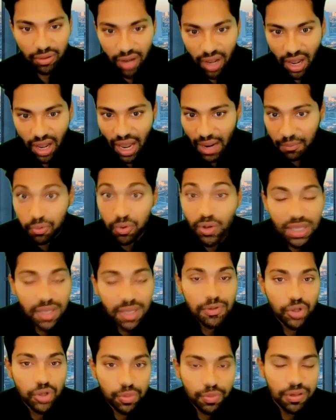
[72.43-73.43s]
I really
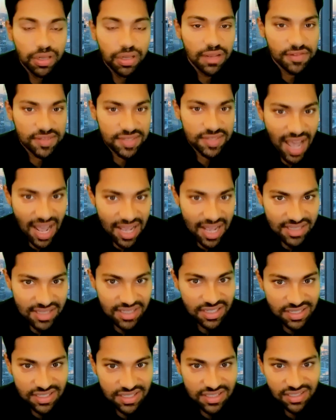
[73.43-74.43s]
do believe SaaS
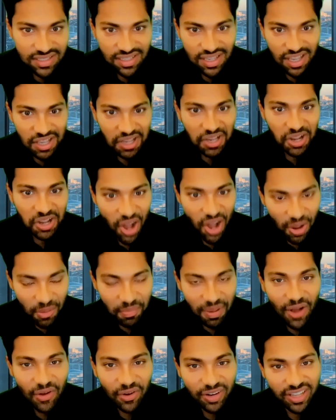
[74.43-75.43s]
is
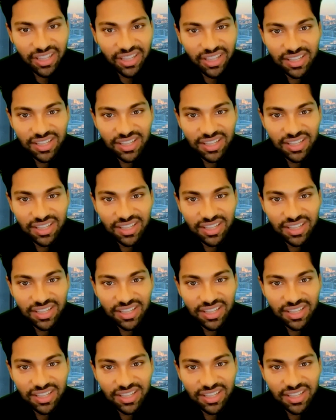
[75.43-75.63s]
compounding.